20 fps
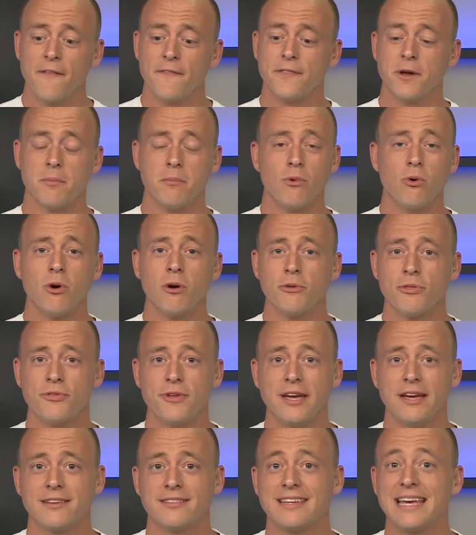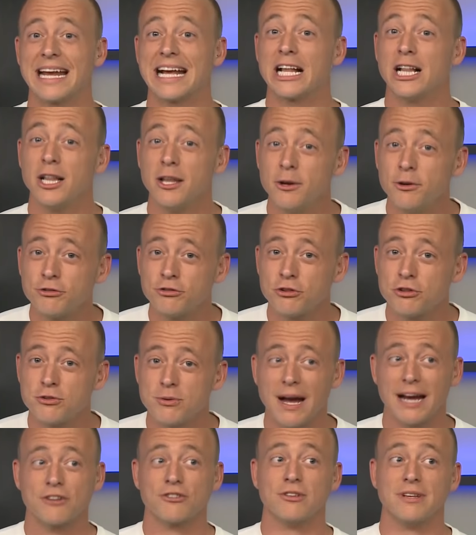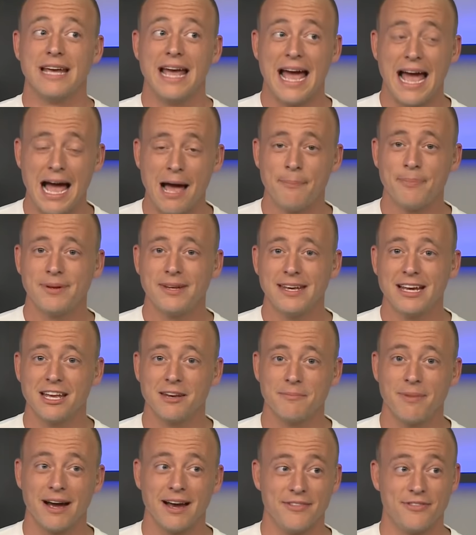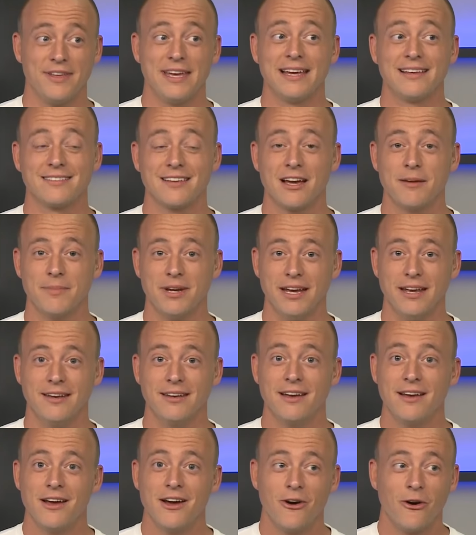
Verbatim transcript: the more things get closer to actually happening, and by things I mean,